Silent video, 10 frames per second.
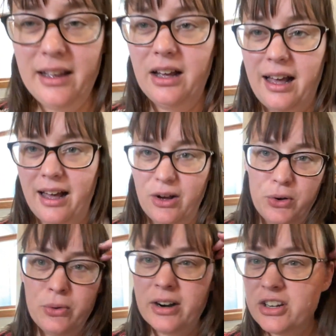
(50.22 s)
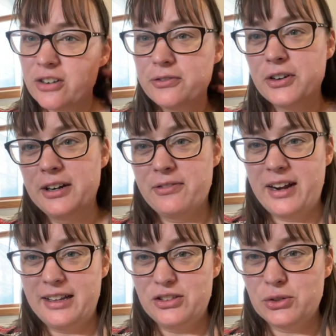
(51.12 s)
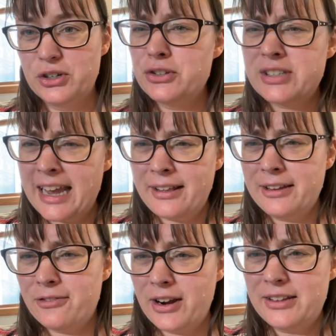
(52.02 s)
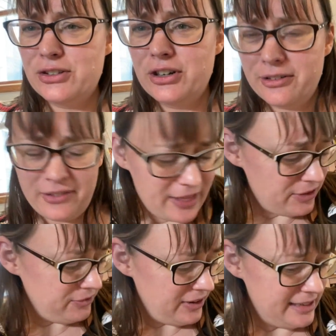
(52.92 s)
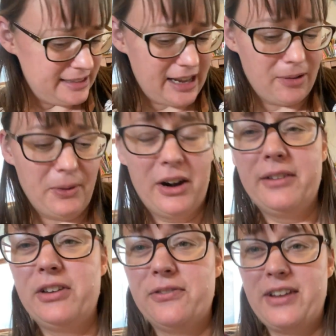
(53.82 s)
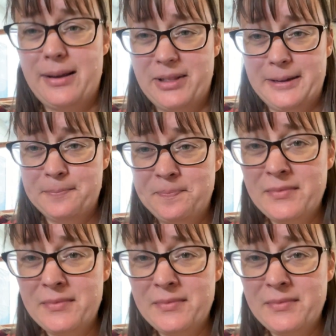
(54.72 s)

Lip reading: Who are your furry friends or your scaly friends or your feathered friends that are part of your family?